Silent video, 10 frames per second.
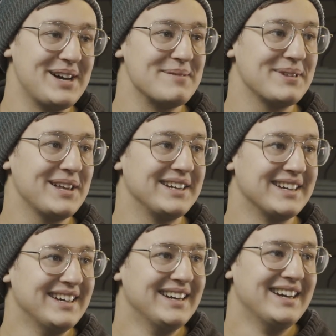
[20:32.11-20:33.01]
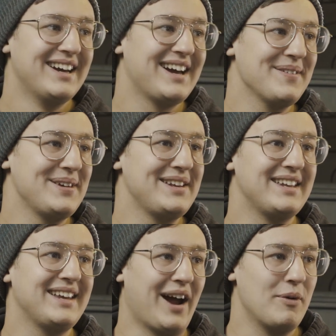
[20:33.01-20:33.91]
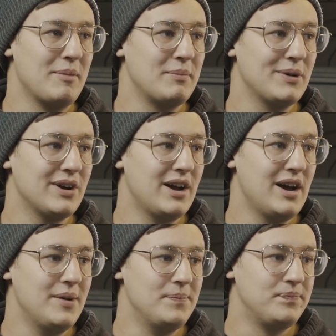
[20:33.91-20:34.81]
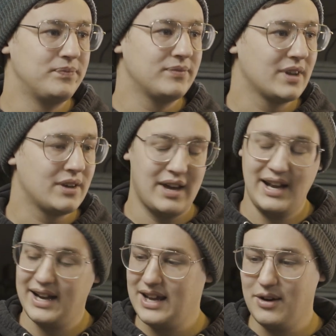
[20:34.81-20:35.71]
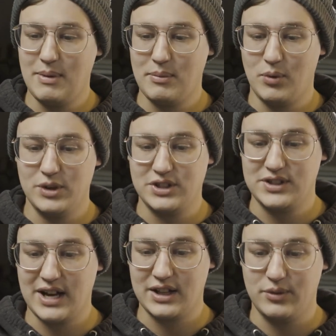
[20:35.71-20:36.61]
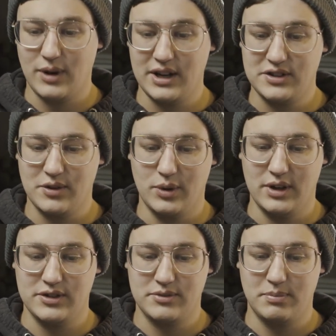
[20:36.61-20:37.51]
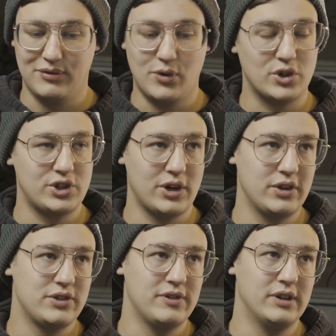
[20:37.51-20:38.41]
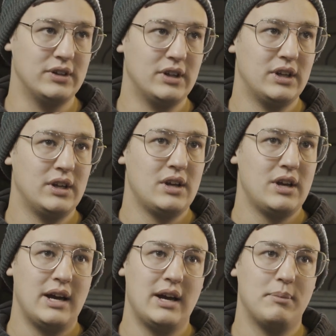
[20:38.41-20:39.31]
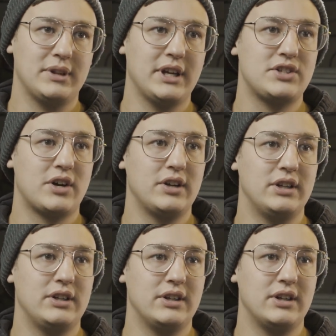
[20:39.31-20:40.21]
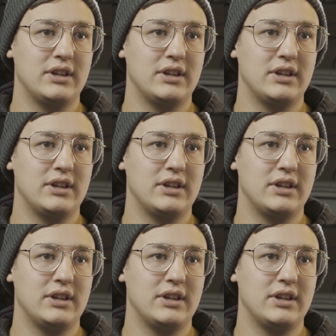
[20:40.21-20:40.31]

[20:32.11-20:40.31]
up. Like, I mean, I remember, and I can't remember which exactly riots it was before Charlottesville, but they started